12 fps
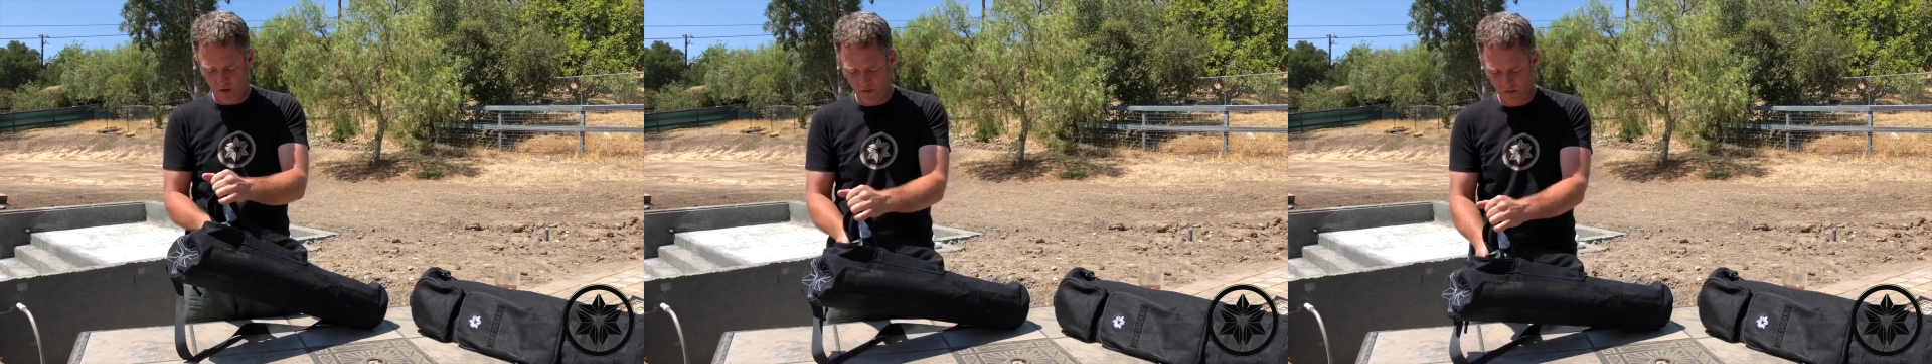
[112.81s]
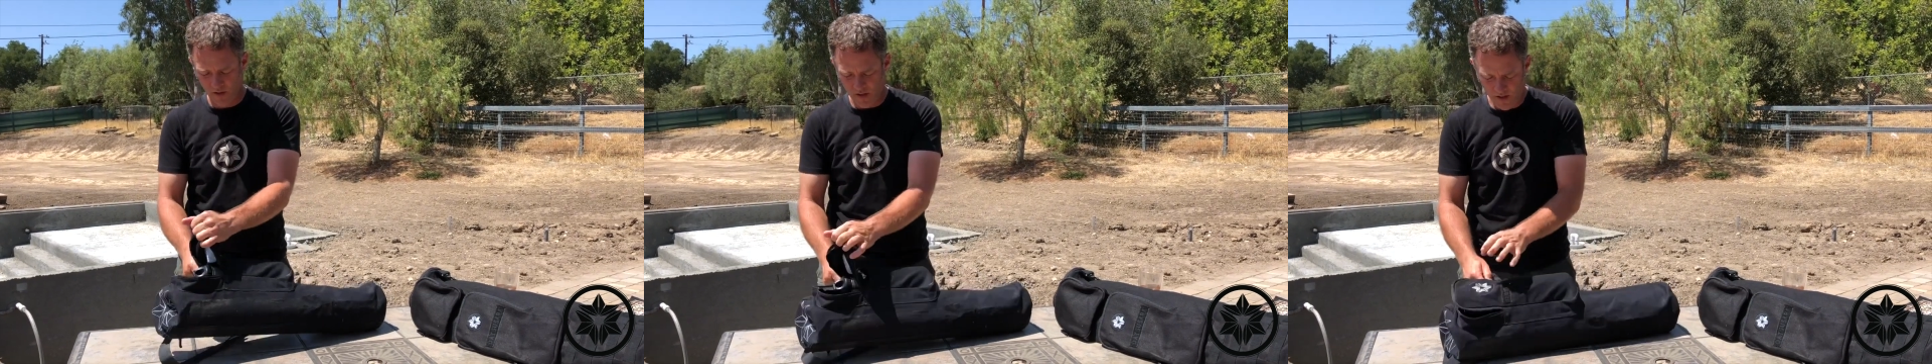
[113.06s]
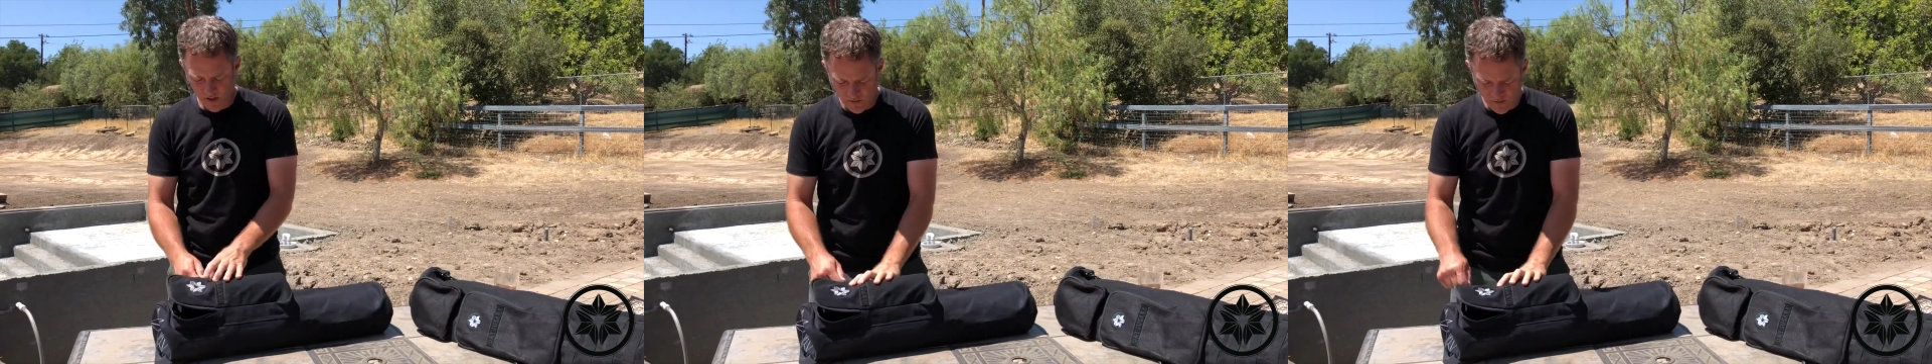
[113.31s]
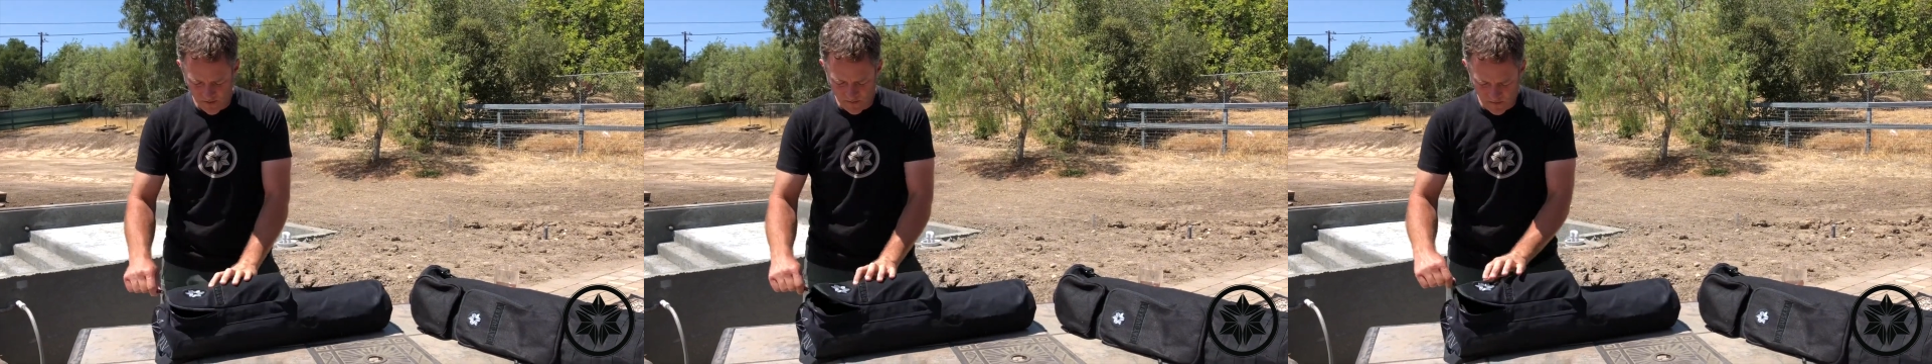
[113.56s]
ones,
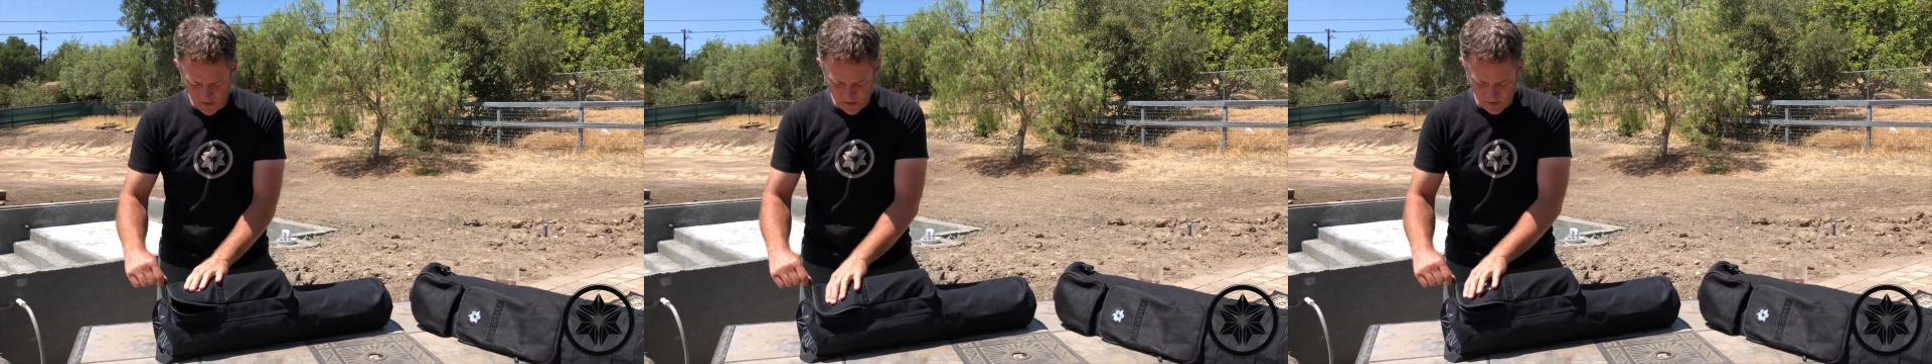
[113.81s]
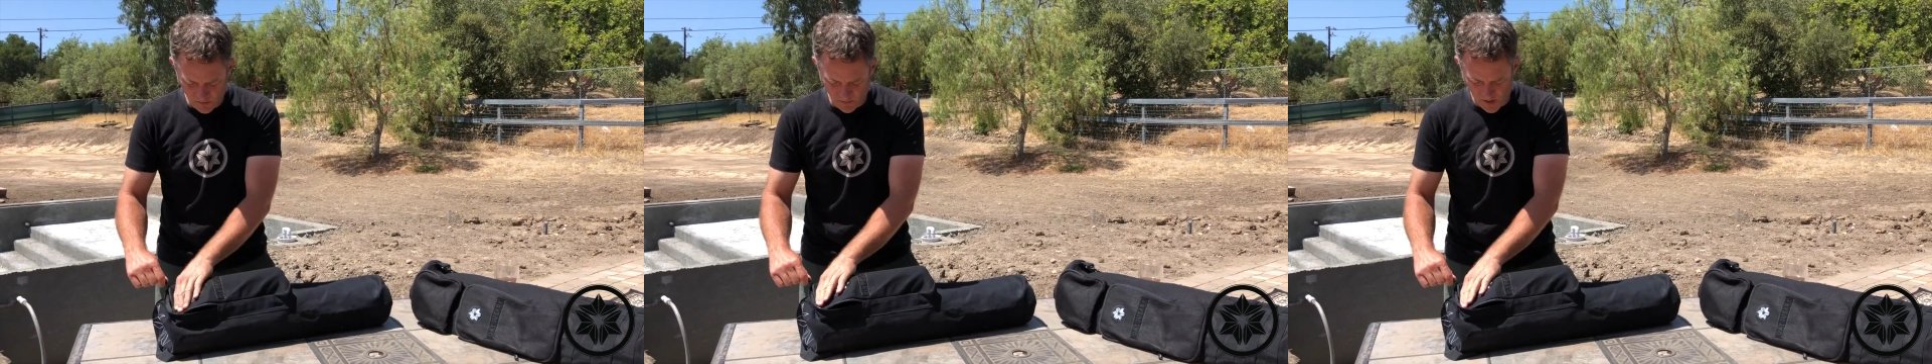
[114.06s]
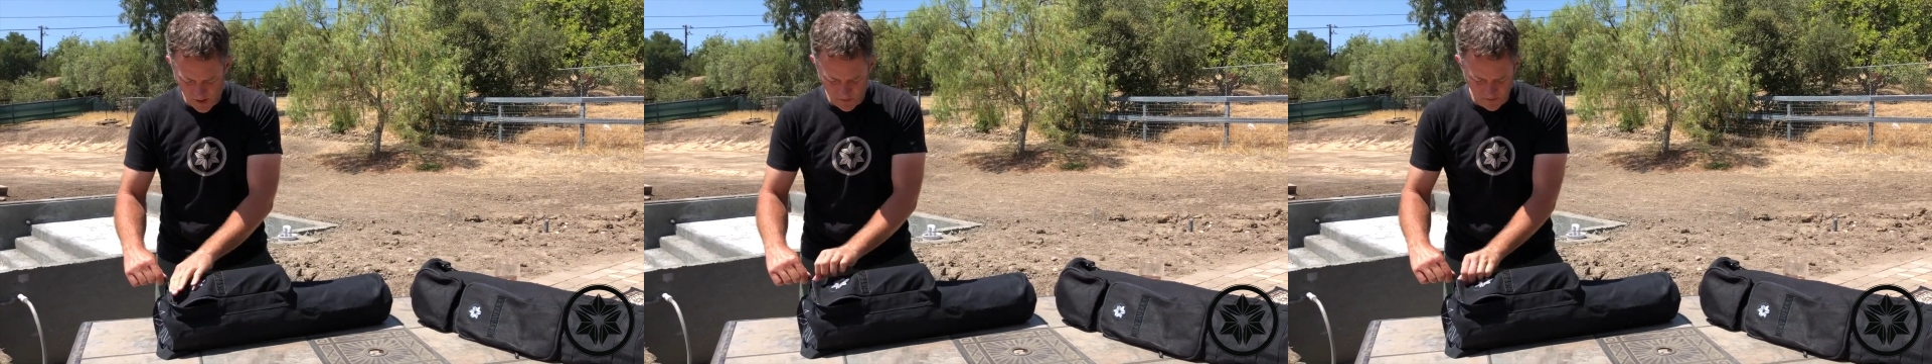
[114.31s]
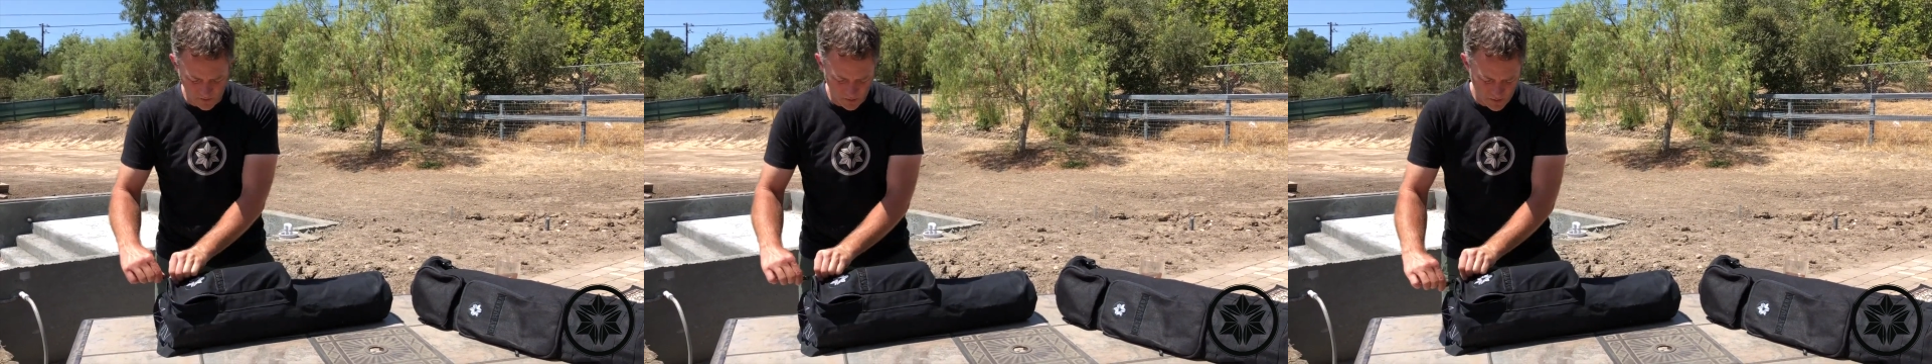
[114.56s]
fit in there just fine
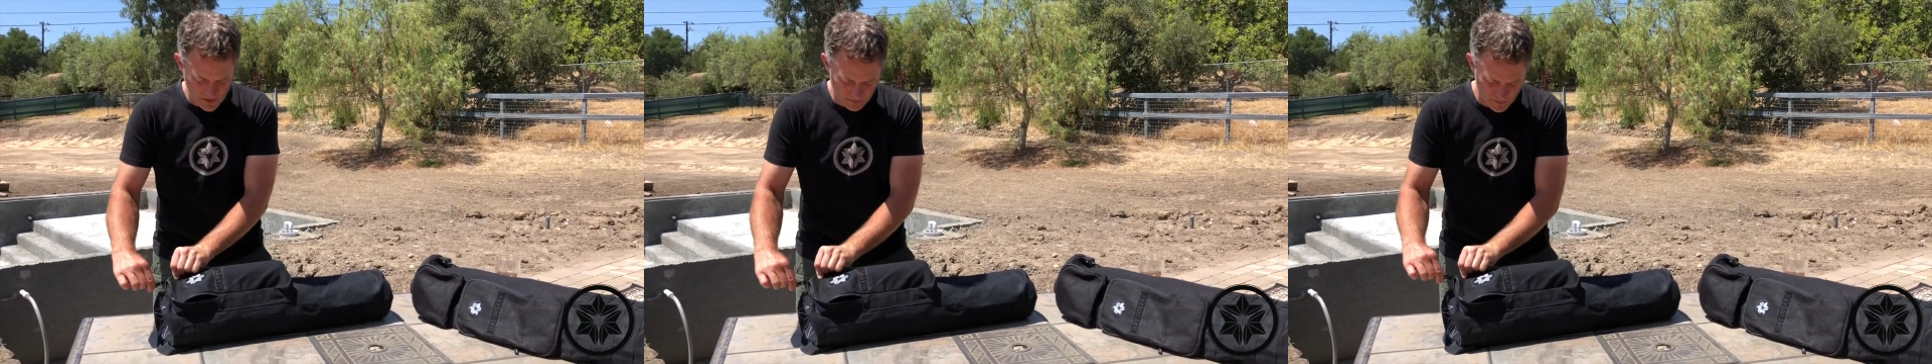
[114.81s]
with a little bit